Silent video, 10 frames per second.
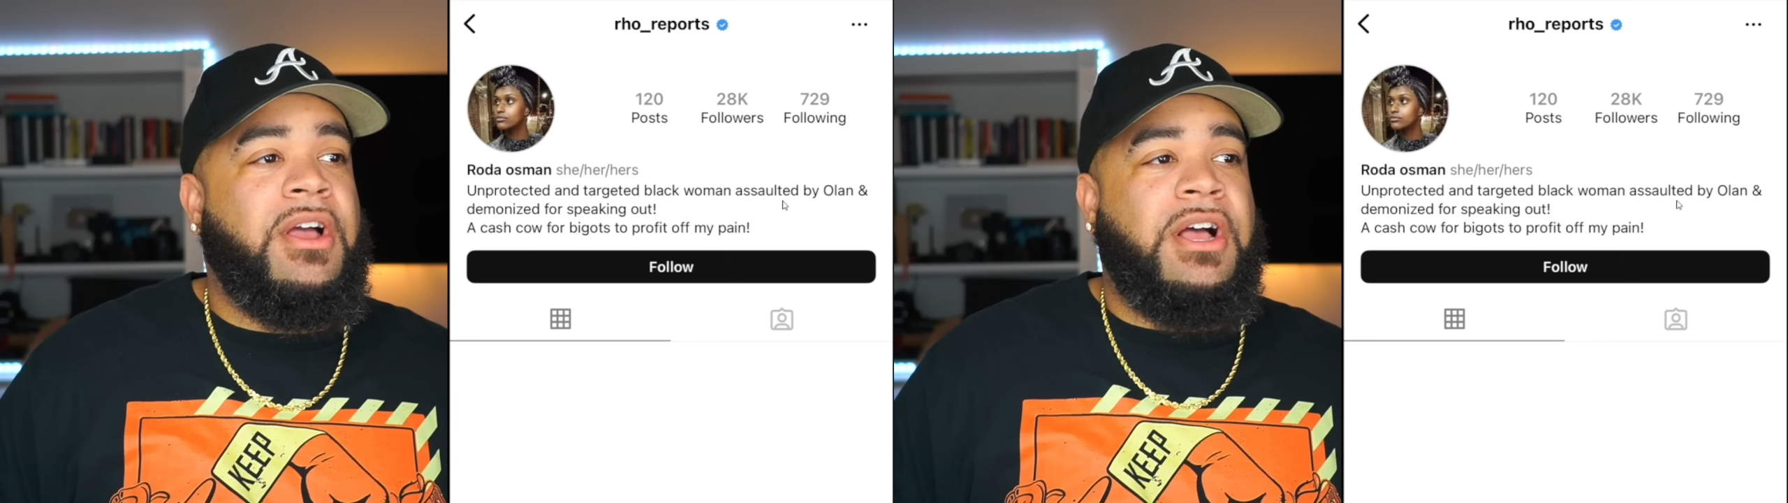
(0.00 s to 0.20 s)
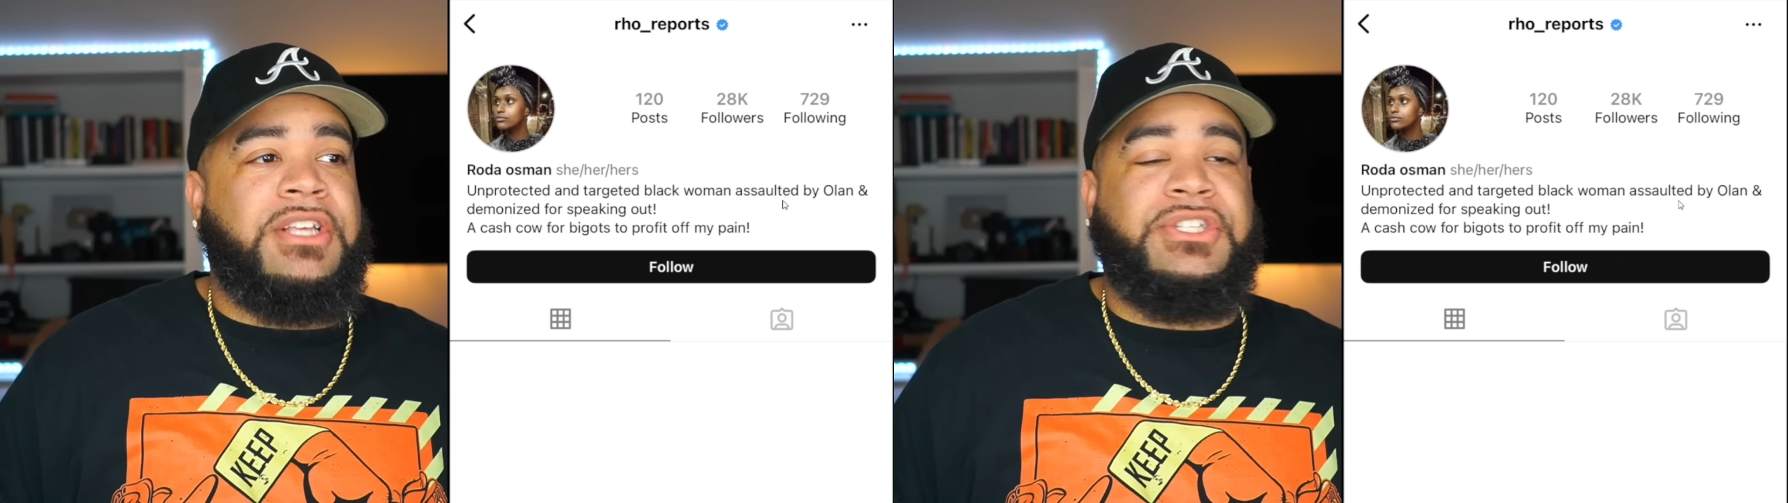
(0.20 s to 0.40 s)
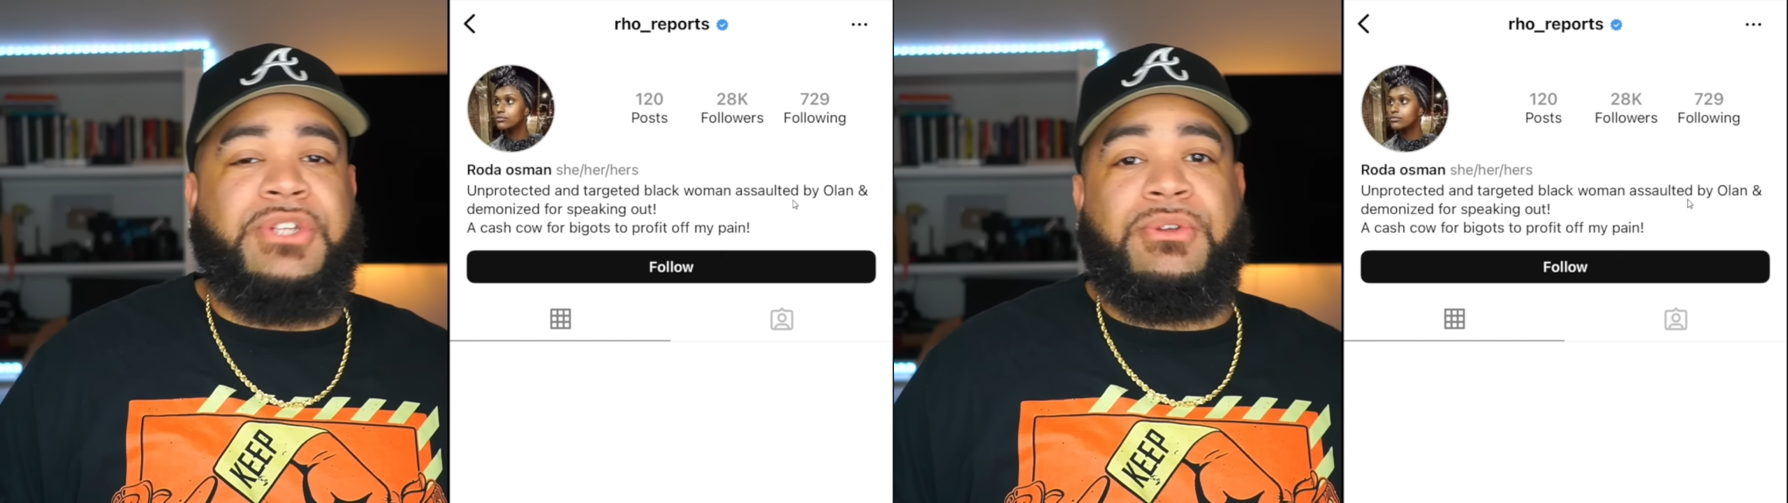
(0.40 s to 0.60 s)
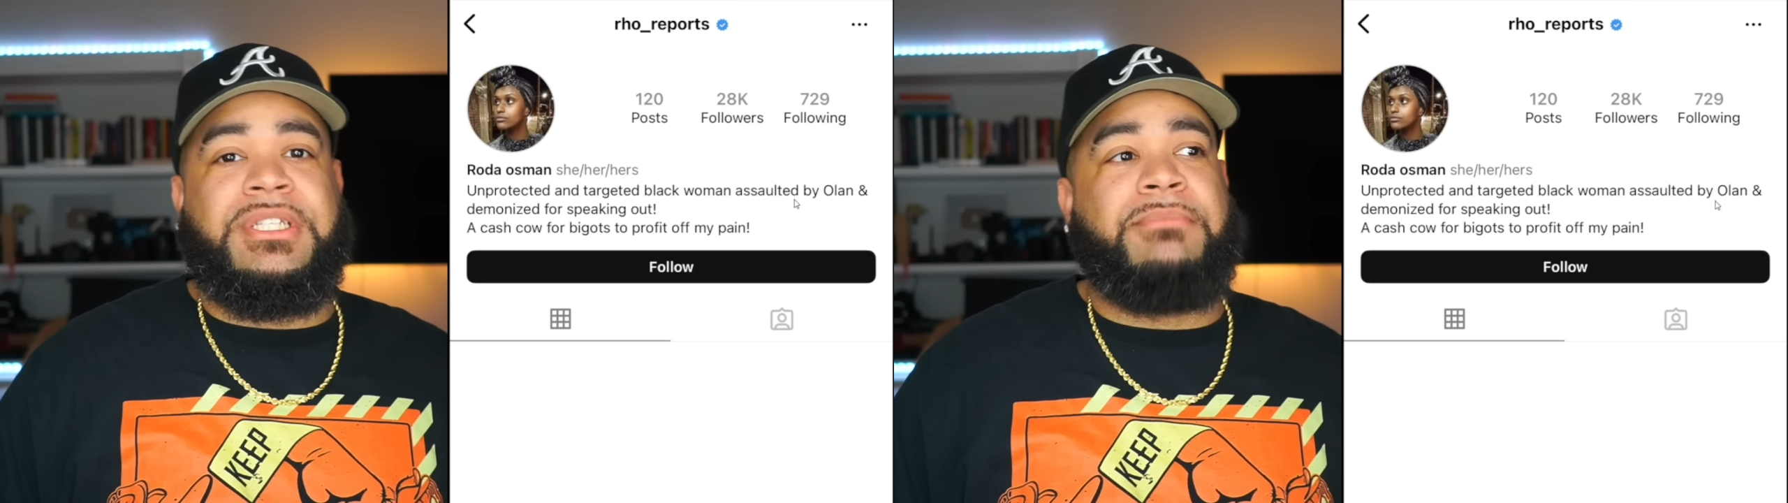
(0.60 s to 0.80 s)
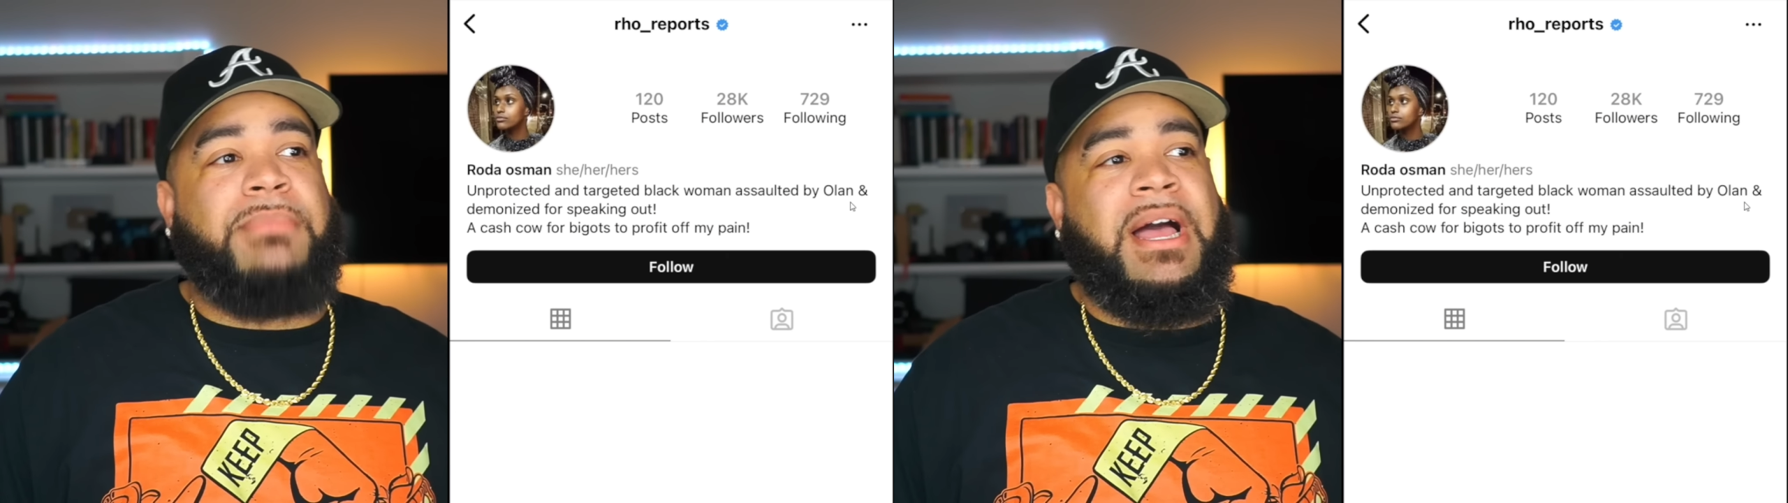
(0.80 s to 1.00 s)

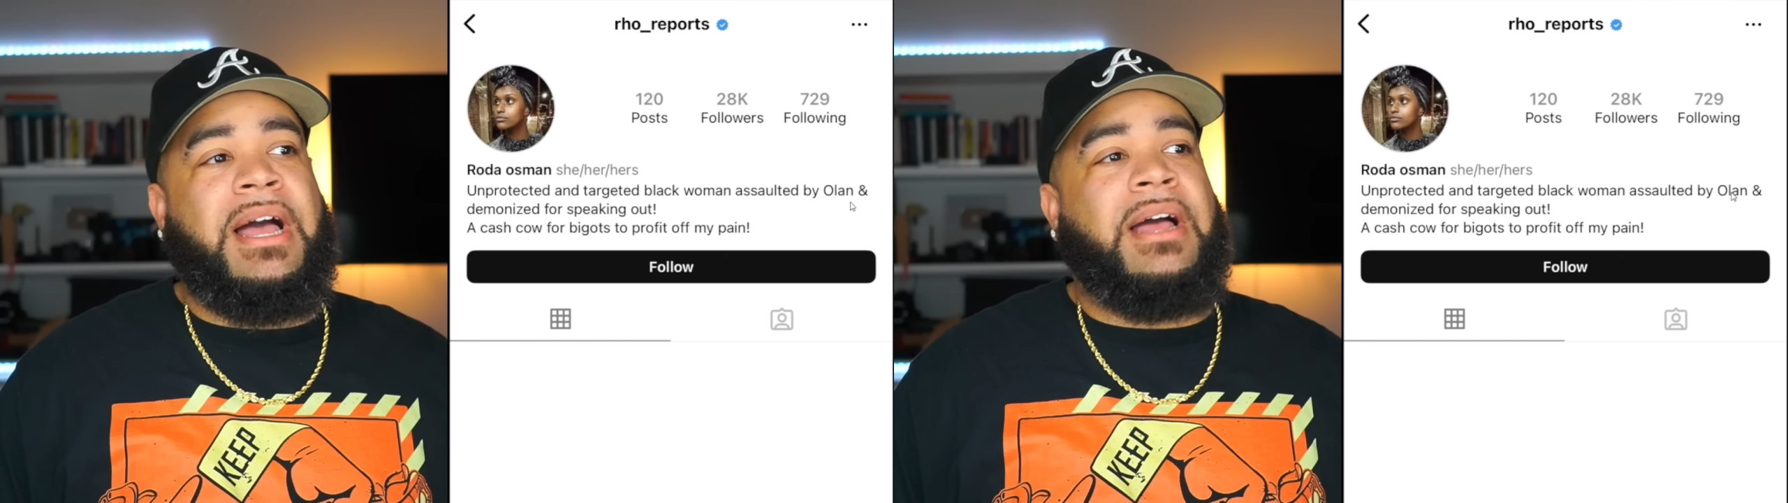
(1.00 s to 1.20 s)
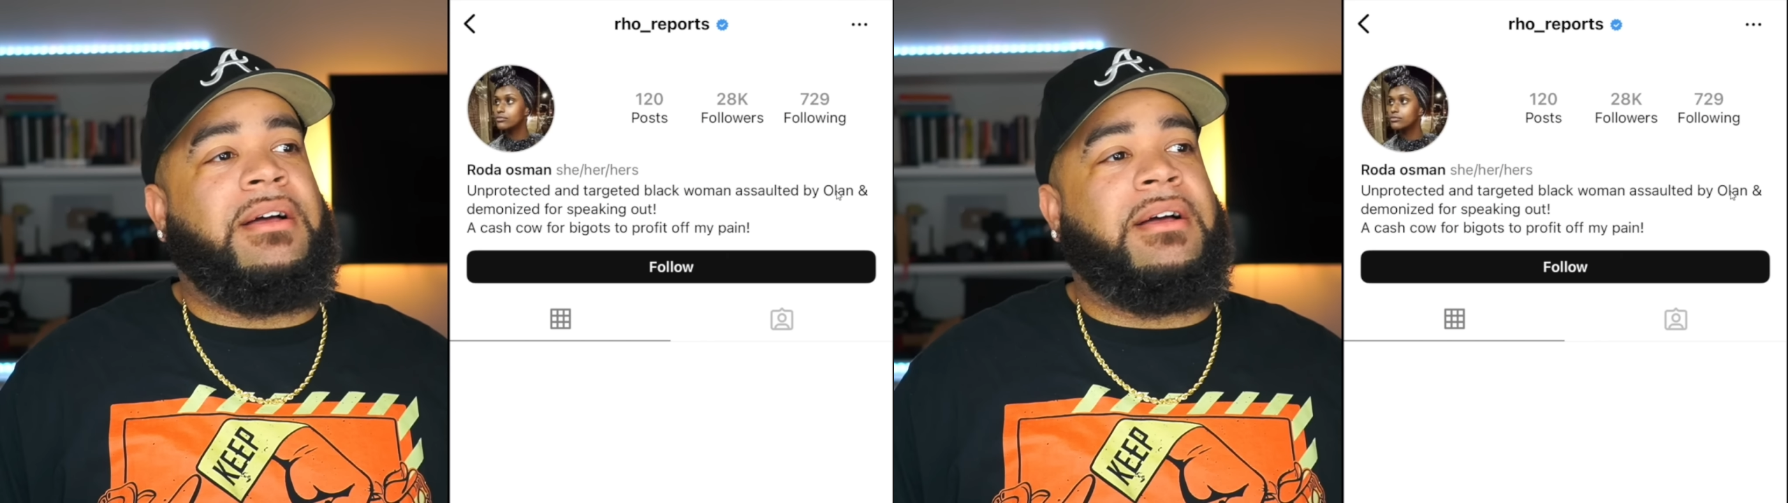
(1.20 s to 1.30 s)
assaulted by